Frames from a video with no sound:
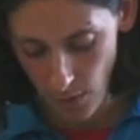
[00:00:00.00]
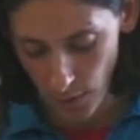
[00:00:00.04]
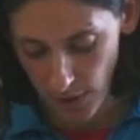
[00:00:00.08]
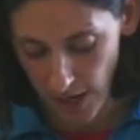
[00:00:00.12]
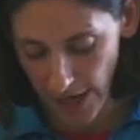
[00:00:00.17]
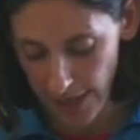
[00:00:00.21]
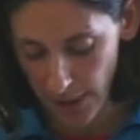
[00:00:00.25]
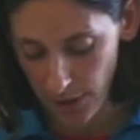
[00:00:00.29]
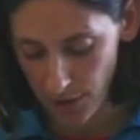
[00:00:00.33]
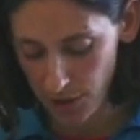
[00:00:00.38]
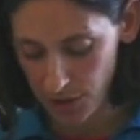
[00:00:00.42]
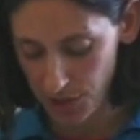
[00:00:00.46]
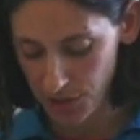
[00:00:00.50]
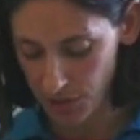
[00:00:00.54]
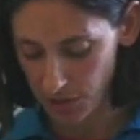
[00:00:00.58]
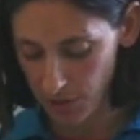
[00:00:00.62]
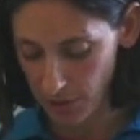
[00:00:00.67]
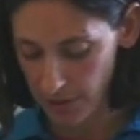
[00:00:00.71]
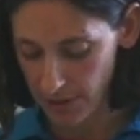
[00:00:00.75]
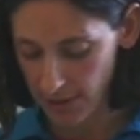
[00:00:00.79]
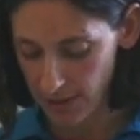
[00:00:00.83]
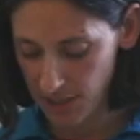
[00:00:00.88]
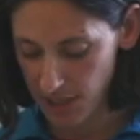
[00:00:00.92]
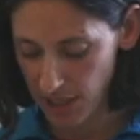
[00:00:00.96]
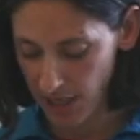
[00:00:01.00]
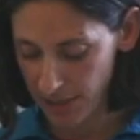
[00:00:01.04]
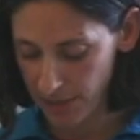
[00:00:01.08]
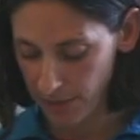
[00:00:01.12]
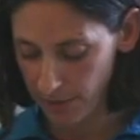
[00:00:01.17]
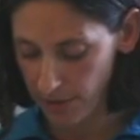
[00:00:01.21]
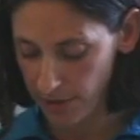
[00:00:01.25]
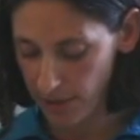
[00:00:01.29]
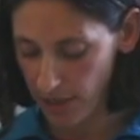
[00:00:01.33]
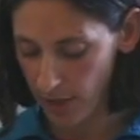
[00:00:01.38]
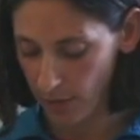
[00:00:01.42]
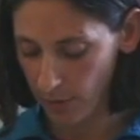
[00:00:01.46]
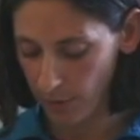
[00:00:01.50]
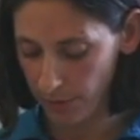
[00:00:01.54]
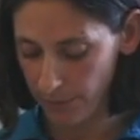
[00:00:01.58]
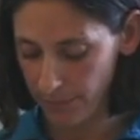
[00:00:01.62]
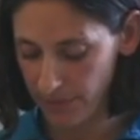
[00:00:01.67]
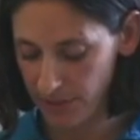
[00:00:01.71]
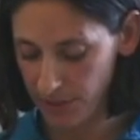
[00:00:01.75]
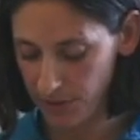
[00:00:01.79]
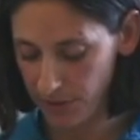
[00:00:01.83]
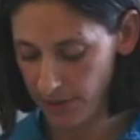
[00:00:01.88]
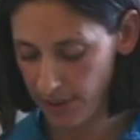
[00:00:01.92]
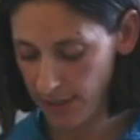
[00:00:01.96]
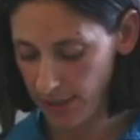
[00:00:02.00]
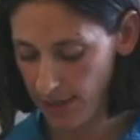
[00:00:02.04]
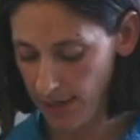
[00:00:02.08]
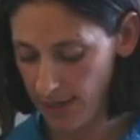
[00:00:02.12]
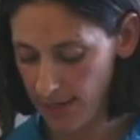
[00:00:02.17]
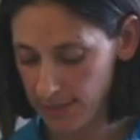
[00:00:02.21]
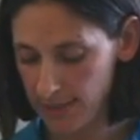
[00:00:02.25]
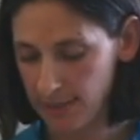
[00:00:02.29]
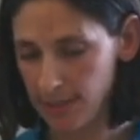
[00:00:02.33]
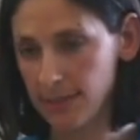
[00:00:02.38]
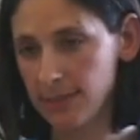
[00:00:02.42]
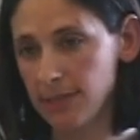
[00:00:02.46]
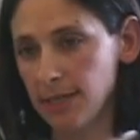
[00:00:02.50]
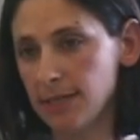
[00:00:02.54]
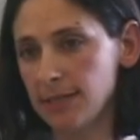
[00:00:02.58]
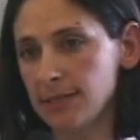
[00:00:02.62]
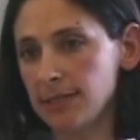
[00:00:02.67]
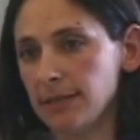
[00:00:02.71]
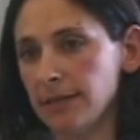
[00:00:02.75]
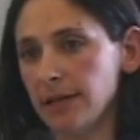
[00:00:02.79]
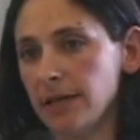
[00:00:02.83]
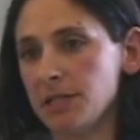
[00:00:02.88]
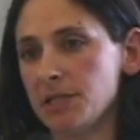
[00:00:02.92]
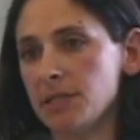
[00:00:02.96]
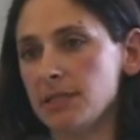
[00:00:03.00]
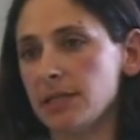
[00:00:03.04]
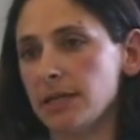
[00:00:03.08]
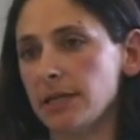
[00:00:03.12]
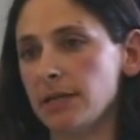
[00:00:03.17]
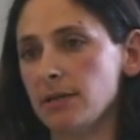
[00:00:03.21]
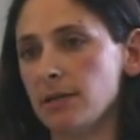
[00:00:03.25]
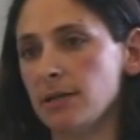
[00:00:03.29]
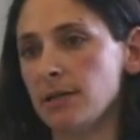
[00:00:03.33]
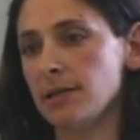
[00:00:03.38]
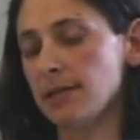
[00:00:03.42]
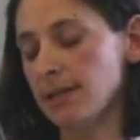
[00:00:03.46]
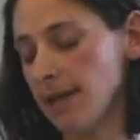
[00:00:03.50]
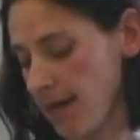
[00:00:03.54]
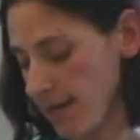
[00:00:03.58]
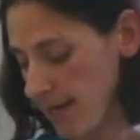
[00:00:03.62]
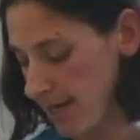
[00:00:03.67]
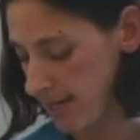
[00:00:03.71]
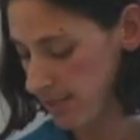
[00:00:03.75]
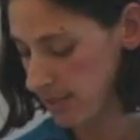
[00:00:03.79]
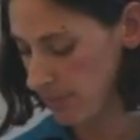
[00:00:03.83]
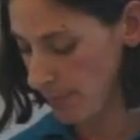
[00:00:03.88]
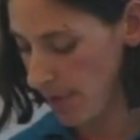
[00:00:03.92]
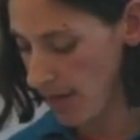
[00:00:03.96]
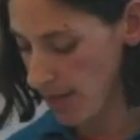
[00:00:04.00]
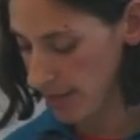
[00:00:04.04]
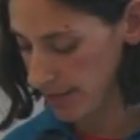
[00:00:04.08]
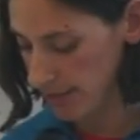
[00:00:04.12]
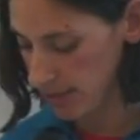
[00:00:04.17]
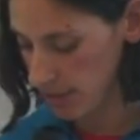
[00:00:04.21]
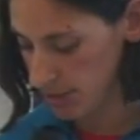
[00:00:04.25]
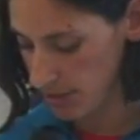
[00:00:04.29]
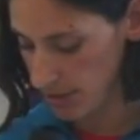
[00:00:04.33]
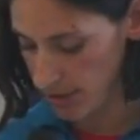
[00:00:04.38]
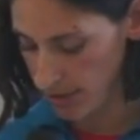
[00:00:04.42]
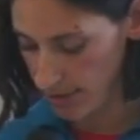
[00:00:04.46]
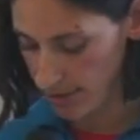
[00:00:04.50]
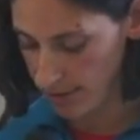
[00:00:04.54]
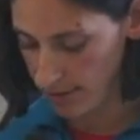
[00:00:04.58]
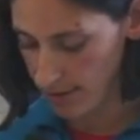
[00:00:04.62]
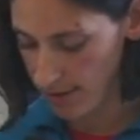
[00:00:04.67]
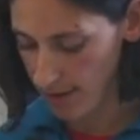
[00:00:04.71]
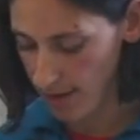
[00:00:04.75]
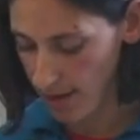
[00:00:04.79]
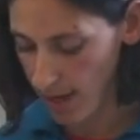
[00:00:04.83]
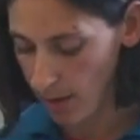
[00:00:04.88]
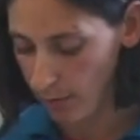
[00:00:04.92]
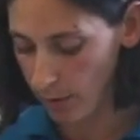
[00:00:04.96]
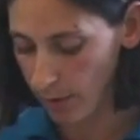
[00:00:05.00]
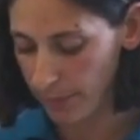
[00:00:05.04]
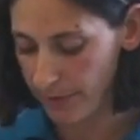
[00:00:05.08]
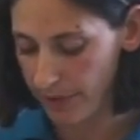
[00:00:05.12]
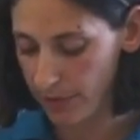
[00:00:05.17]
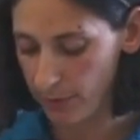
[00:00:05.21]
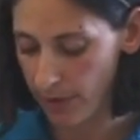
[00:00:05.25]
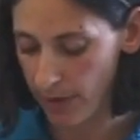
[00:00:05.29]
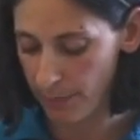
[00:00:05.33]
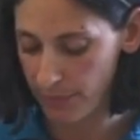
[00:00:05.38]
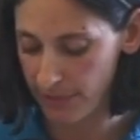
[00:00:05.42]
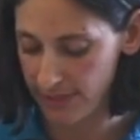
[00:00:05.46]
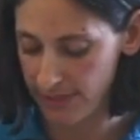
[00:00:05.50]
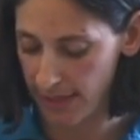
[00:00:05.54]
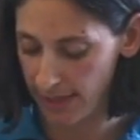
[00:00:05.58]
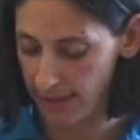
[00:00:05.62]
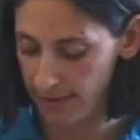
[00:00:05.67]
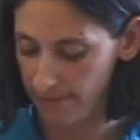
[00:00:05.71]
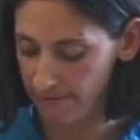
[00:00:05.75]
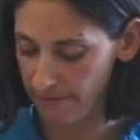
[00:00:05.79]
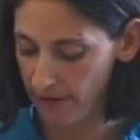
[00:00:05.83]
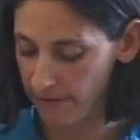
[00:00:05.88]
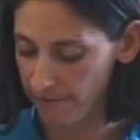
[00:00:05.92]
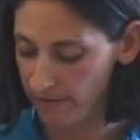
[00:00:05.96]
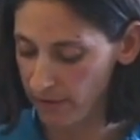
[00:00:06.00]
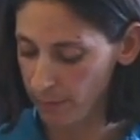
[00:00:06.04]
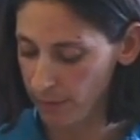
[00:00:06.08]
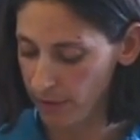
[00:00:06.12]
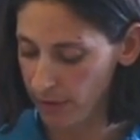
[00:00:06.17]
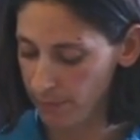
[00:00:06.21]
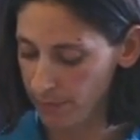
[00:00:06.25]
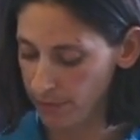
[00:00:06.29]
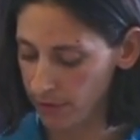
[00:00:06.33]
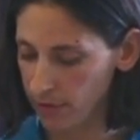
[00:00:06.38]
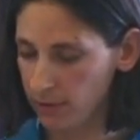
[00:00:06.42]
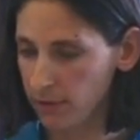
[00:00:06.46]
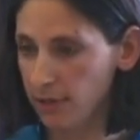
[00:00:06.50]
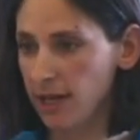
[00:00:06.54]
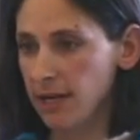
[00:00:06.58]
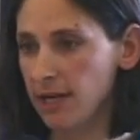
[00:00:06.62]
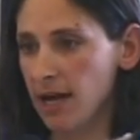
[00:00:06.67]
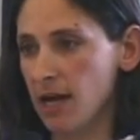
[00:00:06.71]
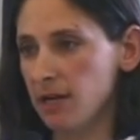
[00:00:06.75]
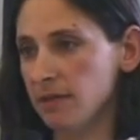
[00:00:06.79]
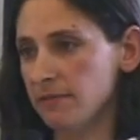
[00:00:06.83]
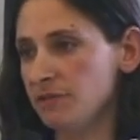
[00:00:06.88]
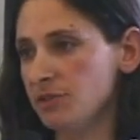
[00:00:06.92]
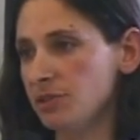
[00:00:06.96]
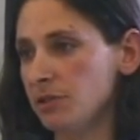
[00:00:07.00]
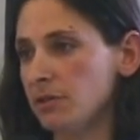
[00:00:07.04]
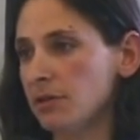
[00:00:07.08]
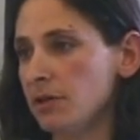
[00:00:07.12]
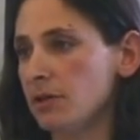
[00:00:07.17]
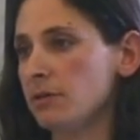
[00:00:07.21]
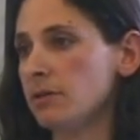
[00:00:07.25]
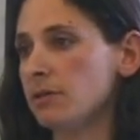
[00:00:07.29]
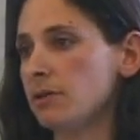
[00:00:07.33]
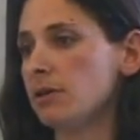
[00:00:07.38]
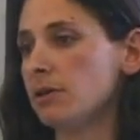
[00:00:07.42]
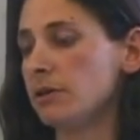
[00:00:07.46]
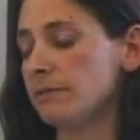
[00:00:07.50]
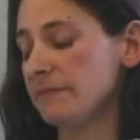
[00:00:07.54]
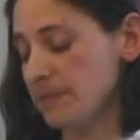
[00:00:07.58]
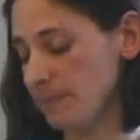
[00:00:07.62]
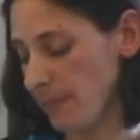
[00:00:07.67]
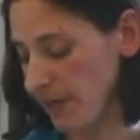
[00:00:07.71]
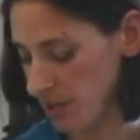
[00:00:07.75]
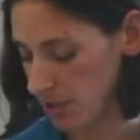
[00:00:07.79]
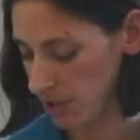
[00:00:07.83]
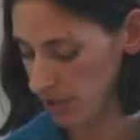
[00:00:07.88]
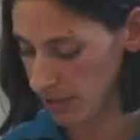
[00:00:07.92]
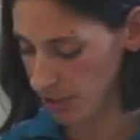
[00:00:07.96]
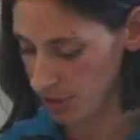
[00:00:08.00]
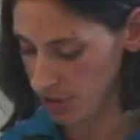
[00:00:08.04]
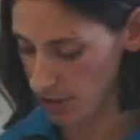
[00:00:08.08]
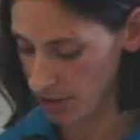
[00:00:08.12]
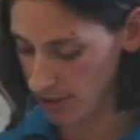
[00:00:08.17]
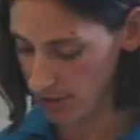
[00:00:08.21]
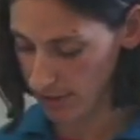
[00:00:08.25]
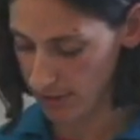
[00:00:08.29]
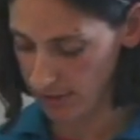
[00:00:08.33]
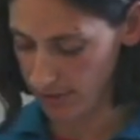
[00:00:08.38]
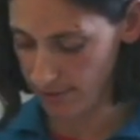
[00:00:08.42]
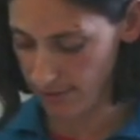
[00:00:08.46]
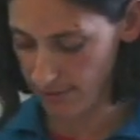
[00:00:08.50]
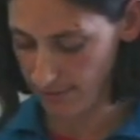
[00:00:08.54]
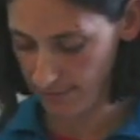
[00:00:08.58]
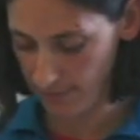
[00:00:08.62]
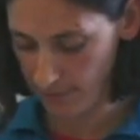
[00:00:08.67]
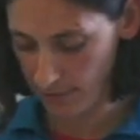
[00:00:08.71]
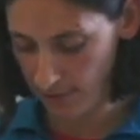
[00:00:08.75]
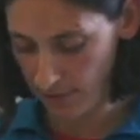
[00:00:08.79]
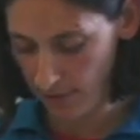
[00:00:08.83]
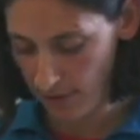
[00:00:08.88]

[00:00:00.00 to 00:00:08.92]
When I go to Juneau this January, I will be doing it as a citizen legislator, not as a politician. I will be a representative of the people and not of Juneau or of special interests.